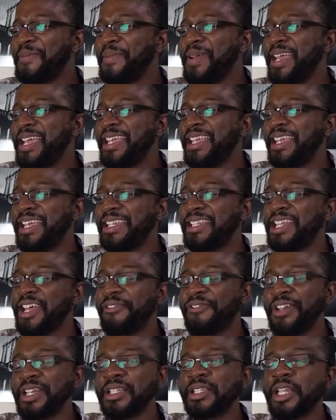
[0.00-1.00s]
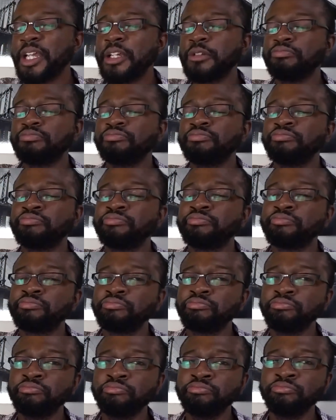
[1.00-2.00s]
man, he had that face like.
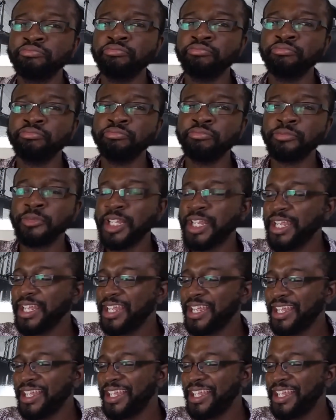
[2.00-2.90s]
Look